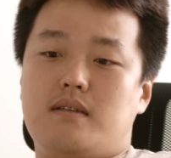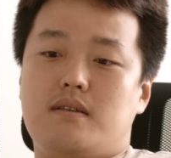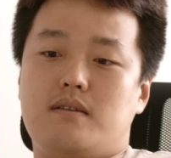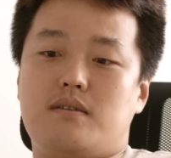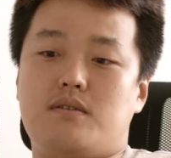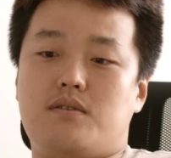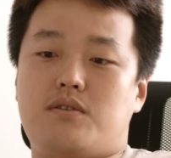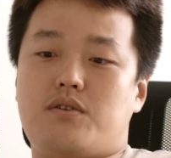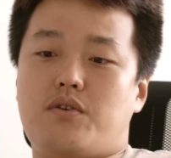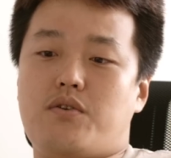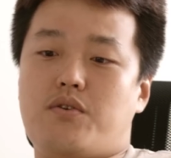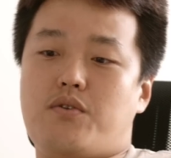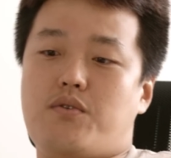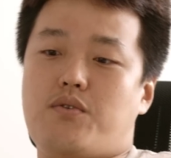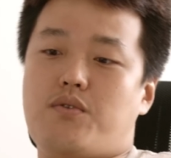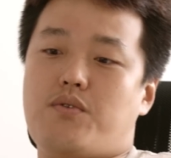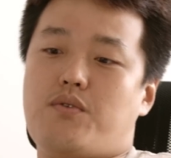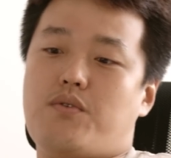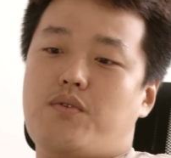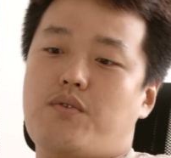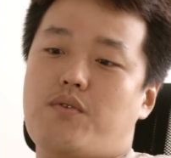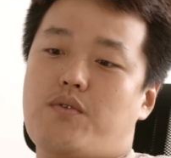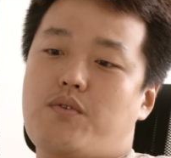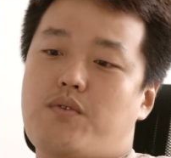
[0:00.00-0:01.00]

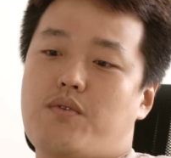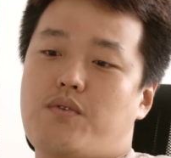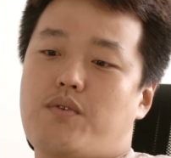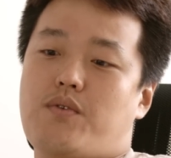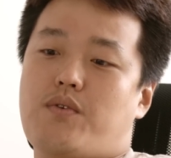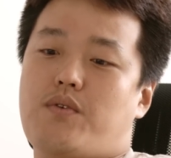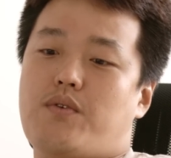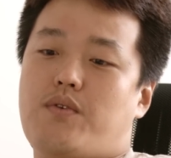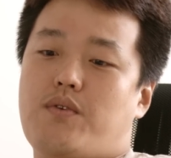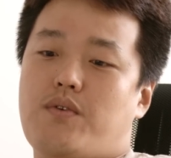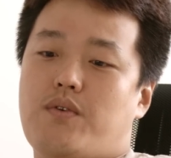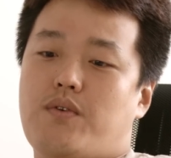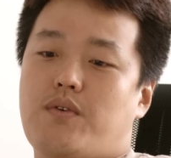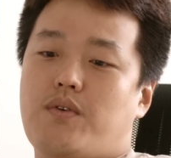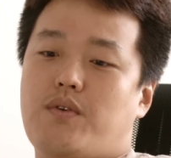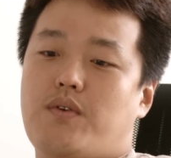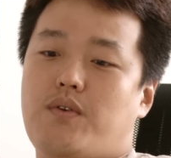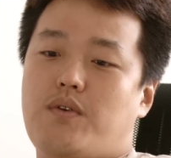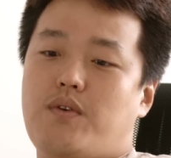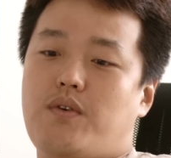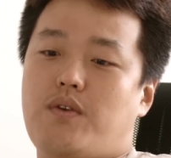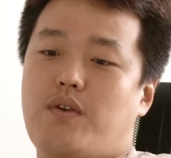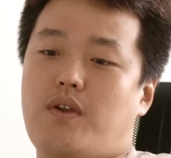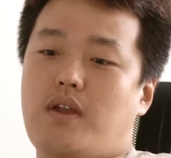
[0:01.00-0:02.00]
So
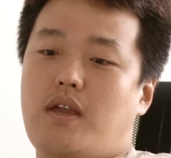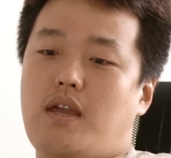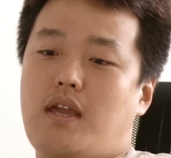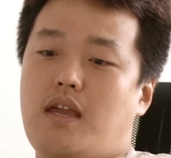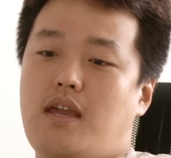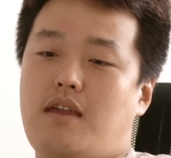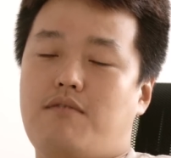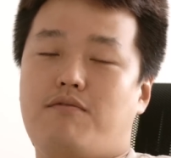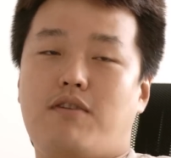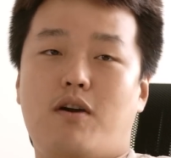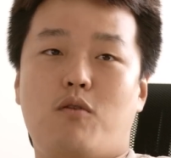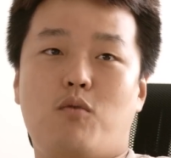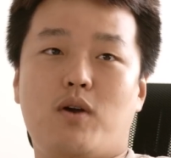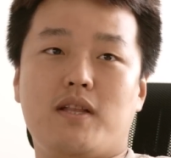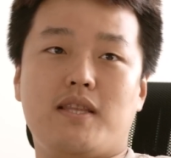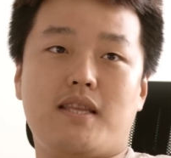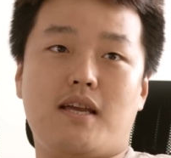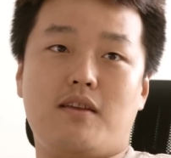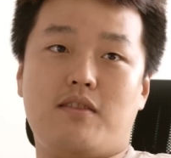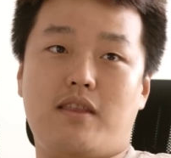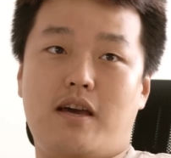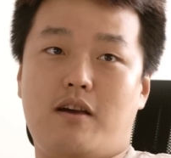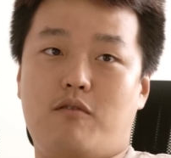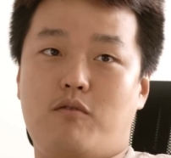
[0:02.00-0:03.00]
if I went
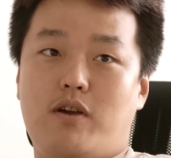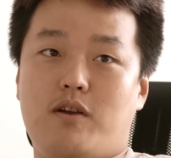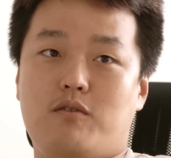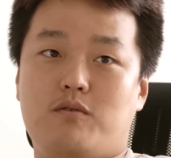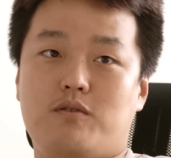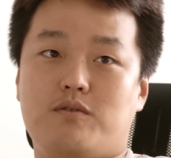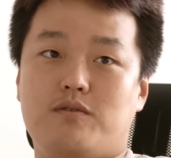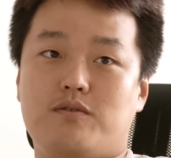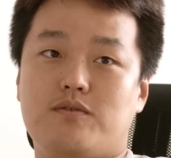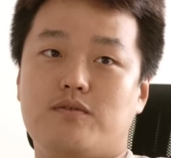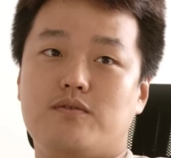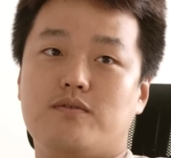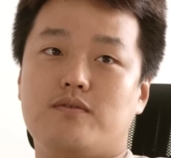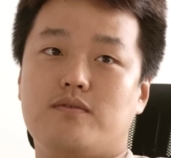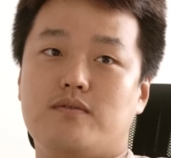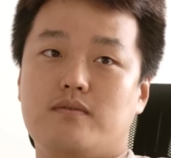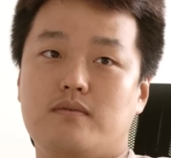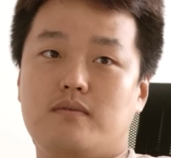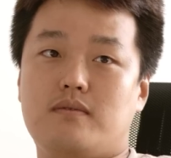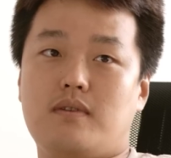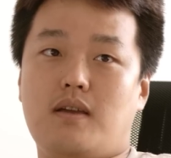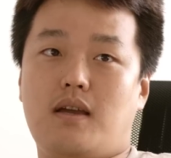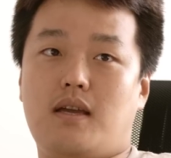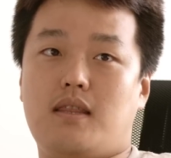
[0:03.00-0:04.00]
down that route
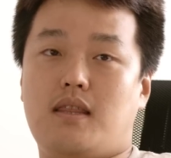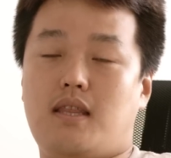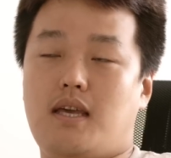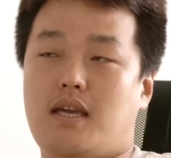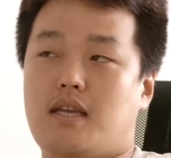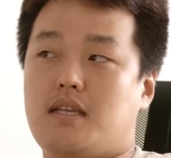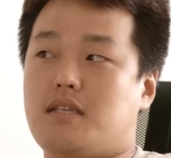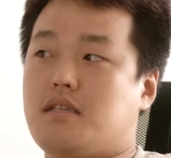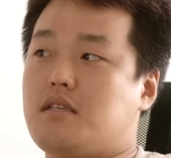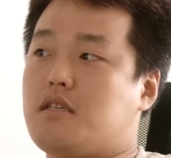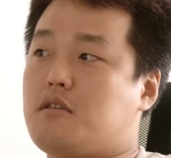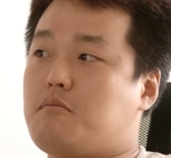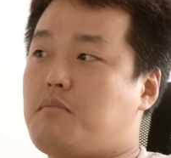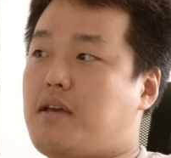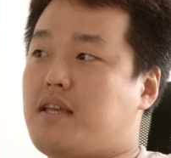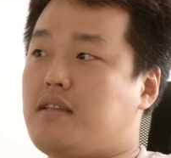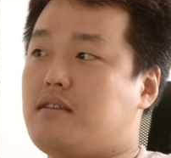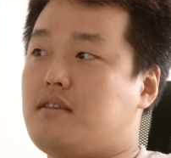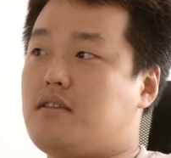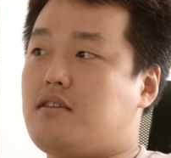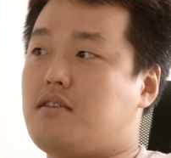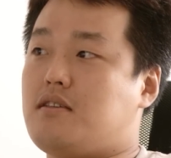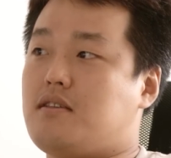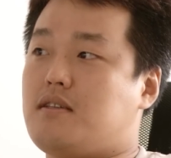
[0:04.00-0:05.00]
and then
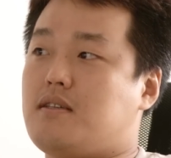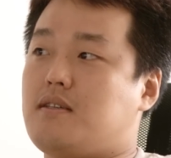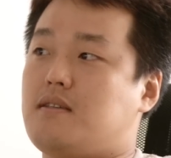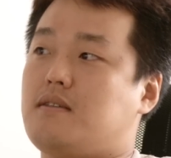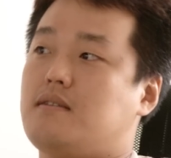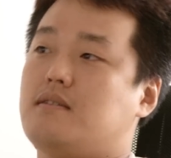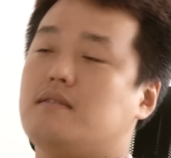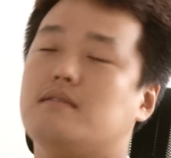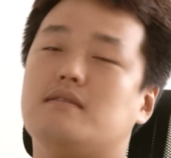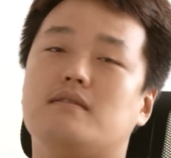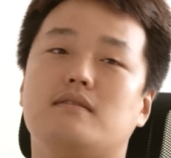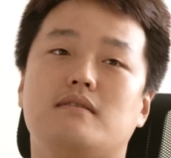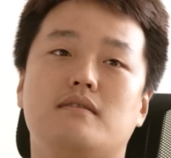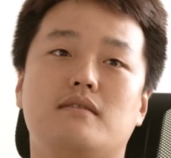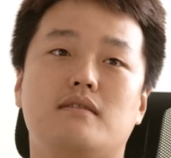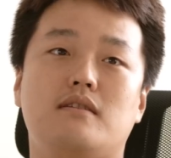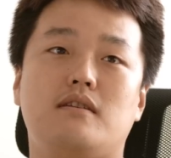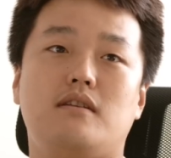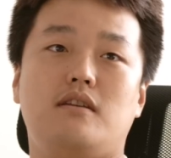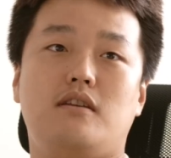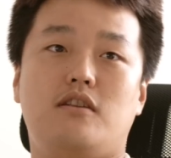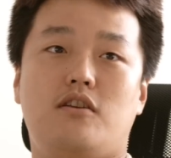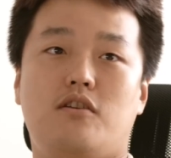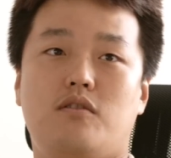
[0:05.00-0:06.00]
spent,
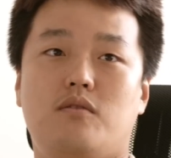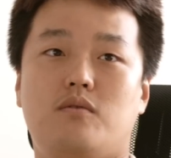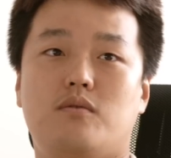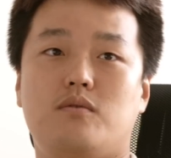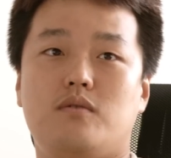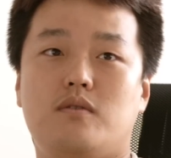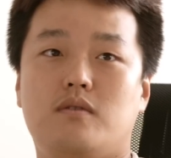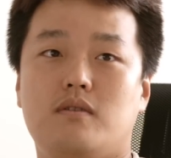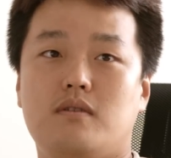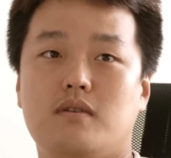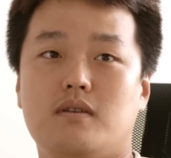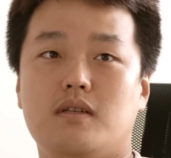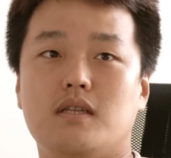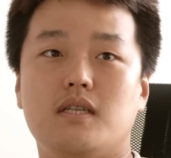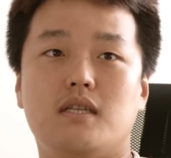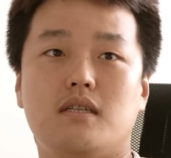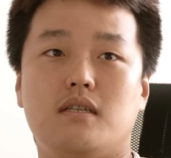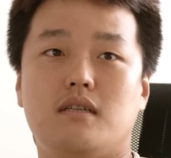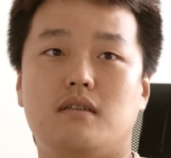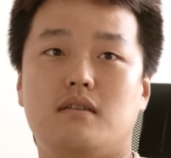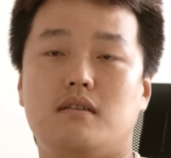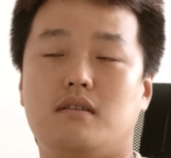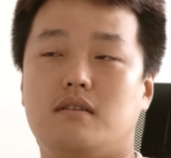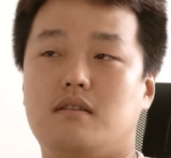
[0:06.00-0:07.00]
you know,
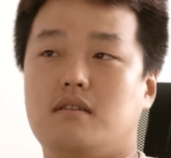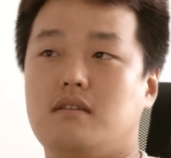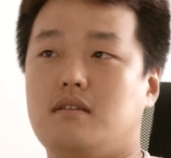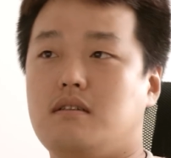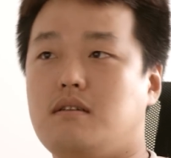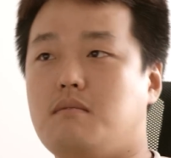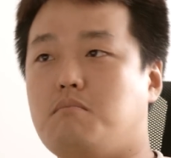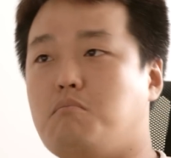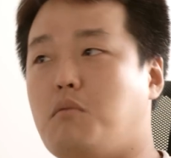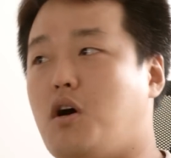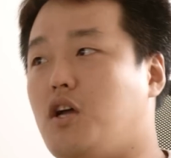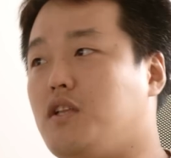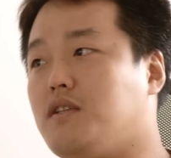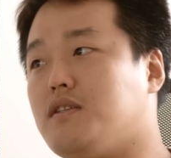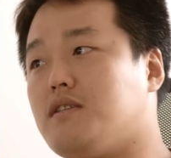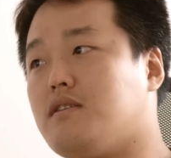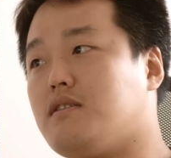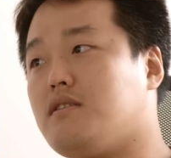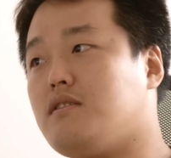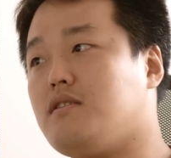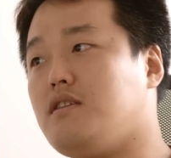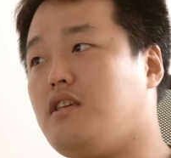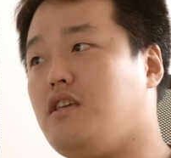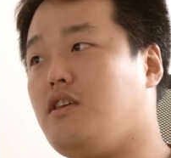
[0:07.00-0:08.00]

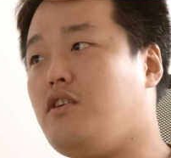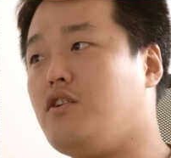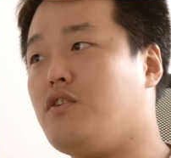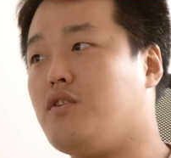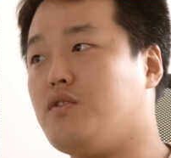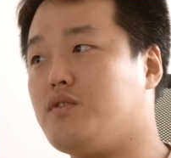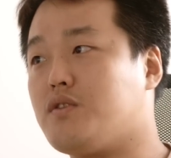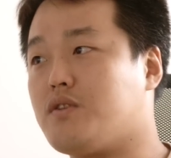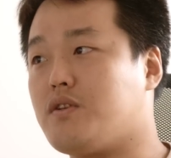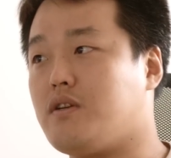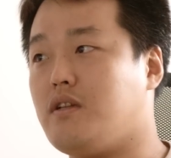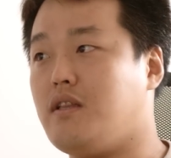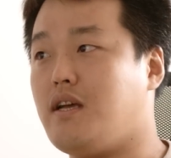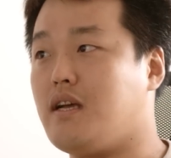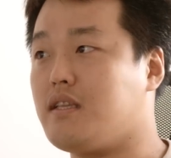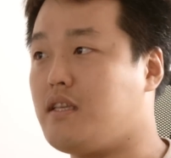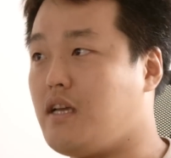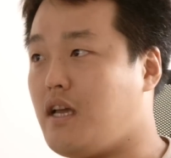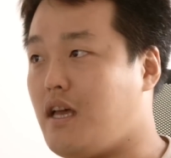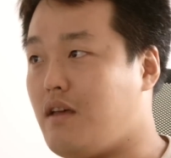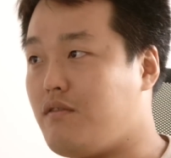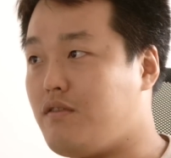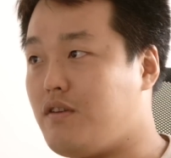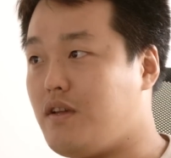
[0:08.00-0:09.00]
months, years
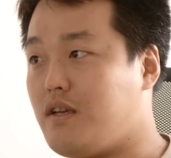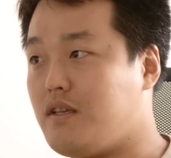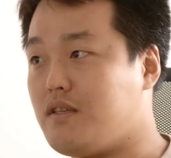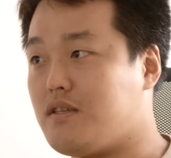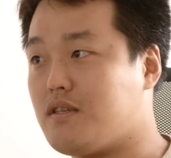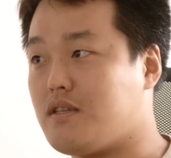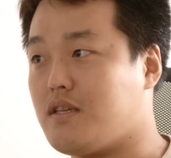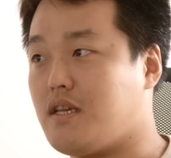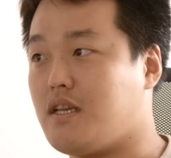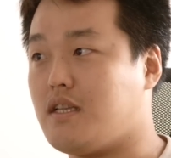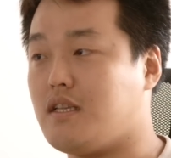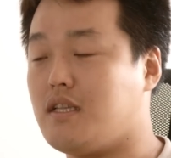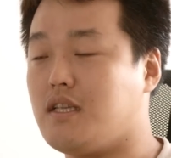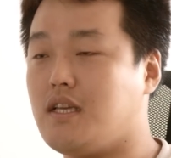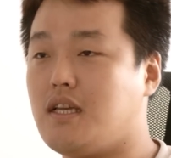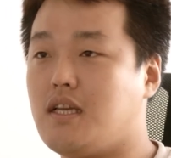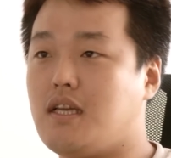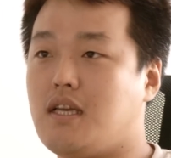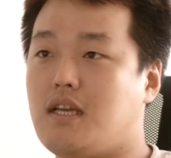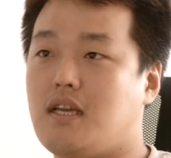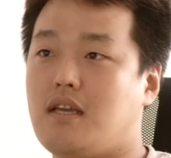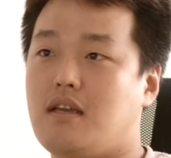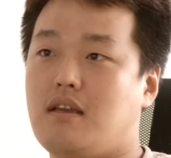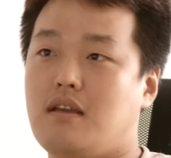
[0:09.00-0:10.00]
collecting evidence and,
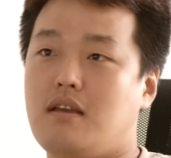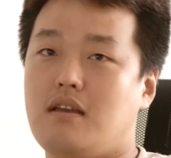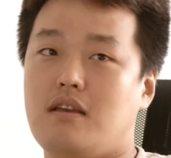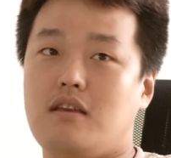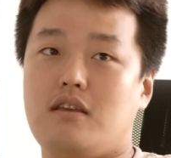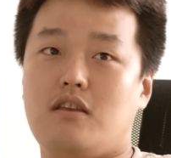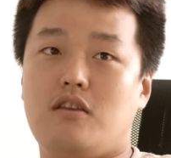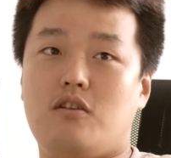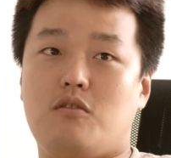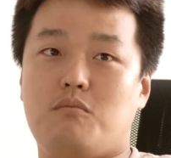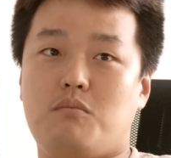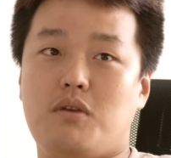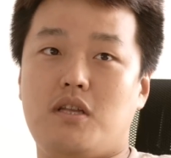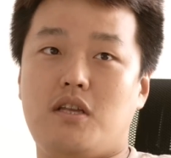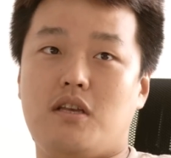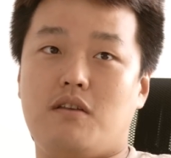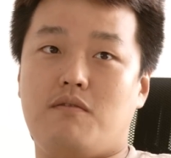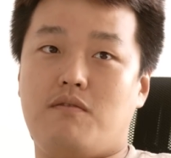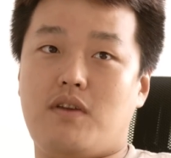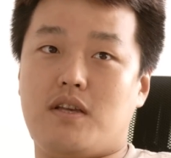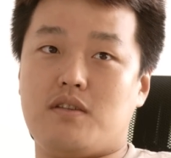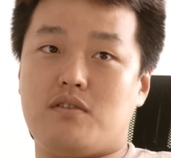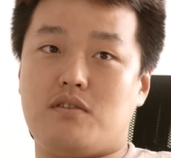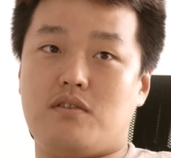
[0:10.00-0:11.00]
you know, meeting
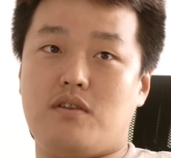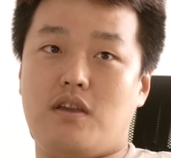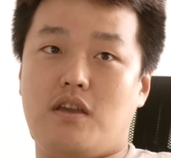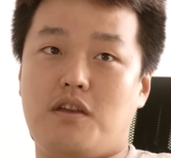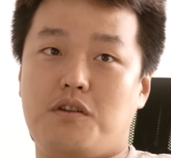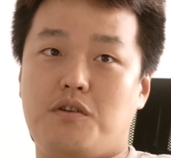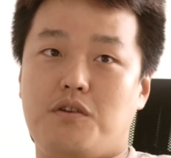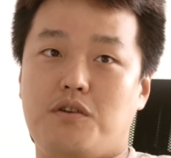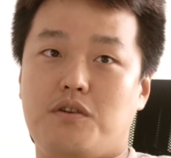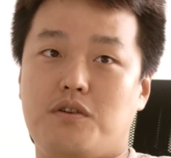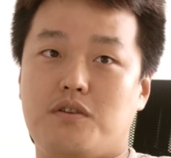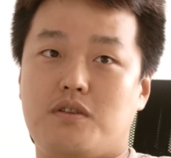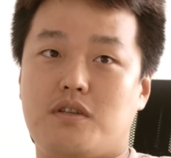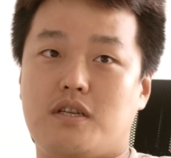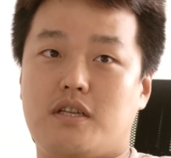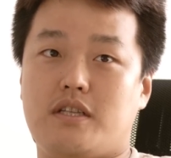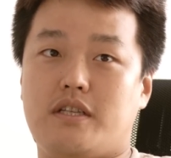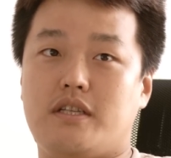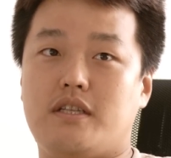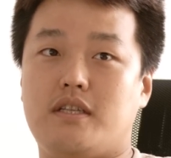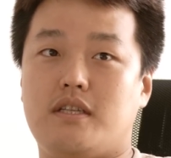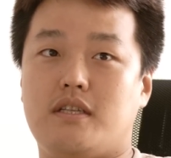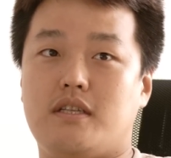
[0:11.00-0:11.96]
investigators and